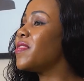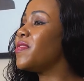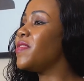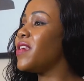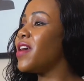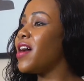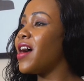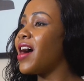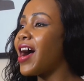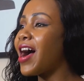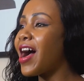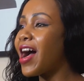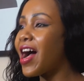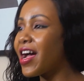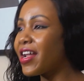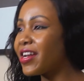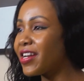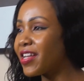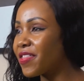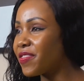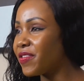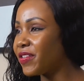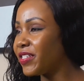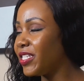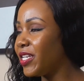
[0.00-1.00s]
they are
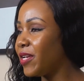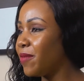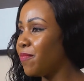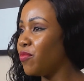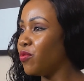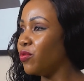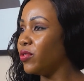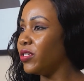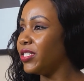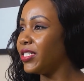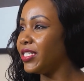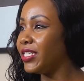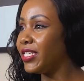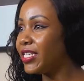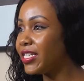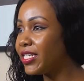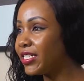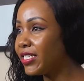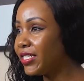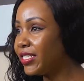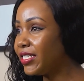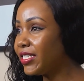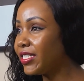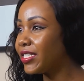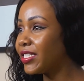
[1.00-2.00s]
under the table
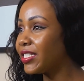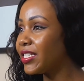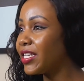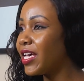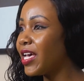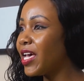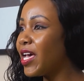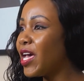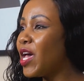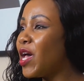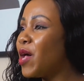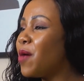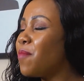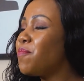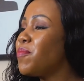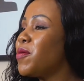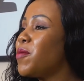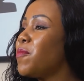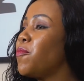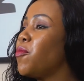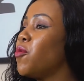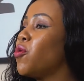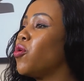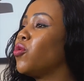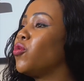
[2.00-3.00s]
deals.
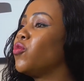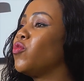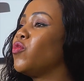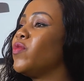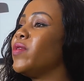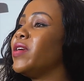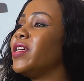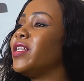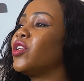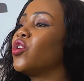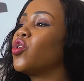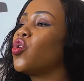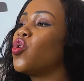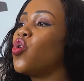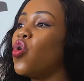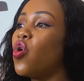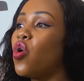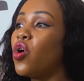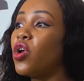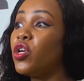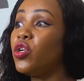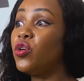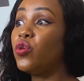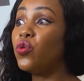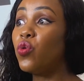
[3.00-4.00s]
People will
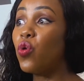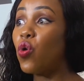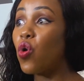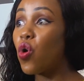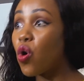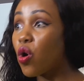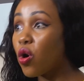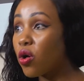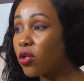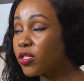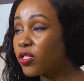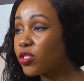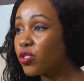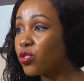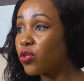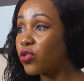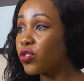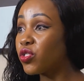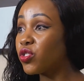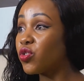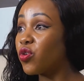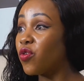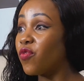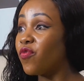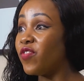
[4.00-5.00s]
call you all
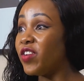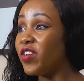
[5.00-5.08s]
sorts of